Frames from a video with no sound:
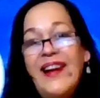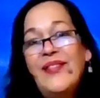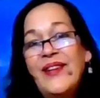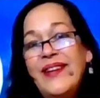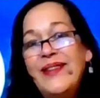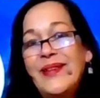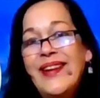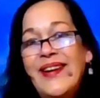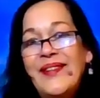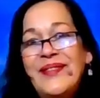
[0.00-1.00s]
I really
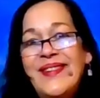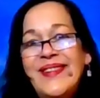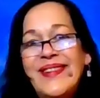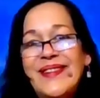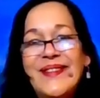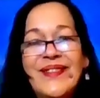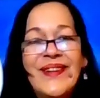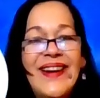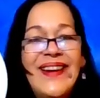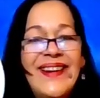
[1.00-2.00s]
would love to,
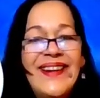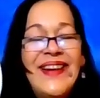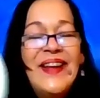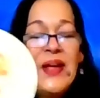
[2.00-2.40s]
right?